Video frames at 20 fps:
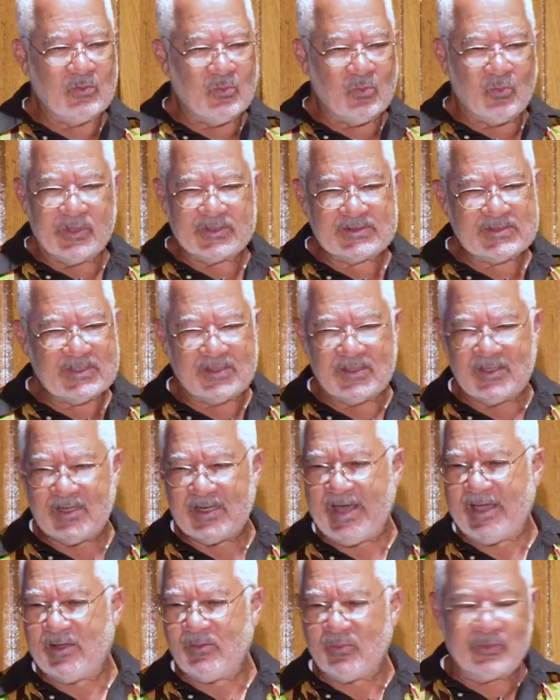wasn't
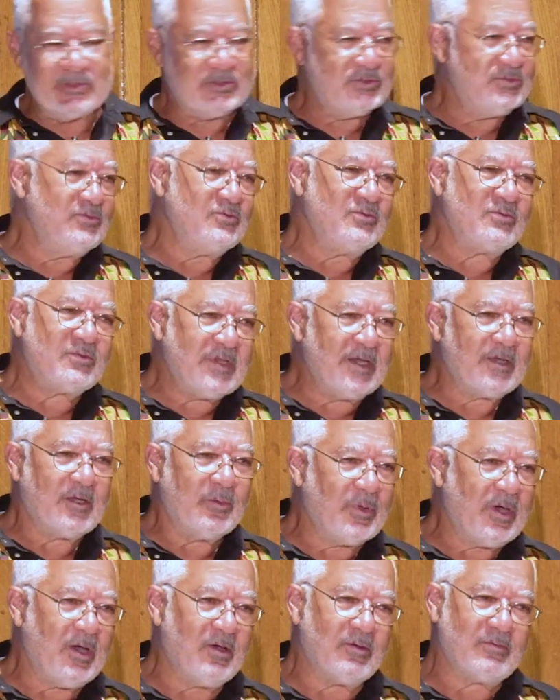like what you think
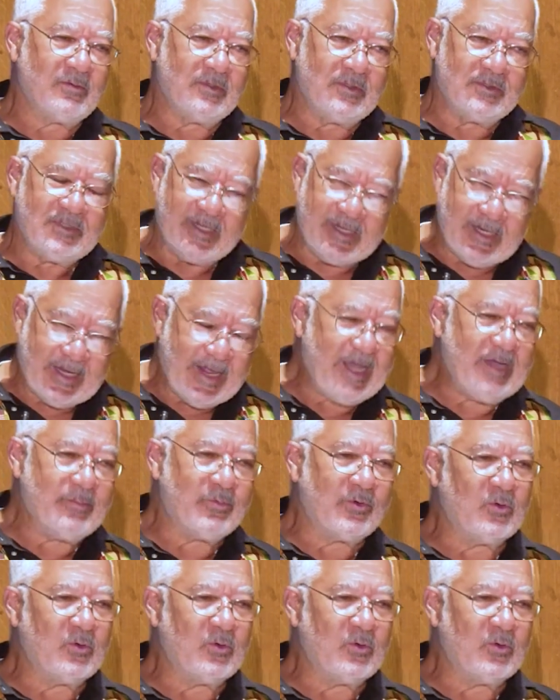about neighbor.